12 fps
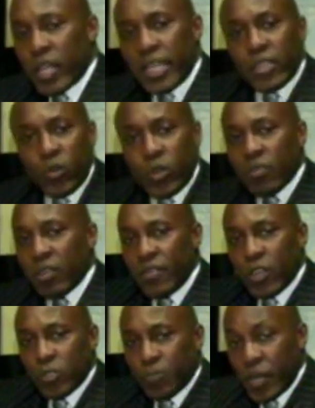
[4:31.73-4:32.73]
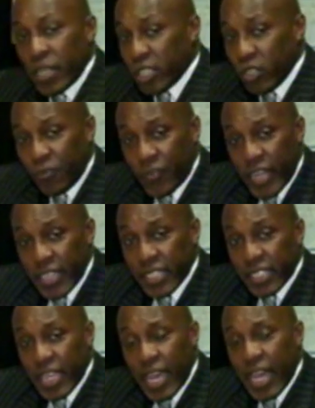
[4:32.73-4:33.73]
like doing a reverse punch, you fighting
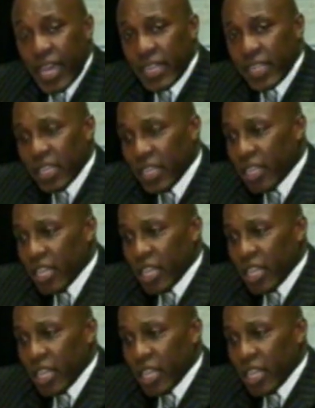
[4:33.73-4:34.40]
this guy and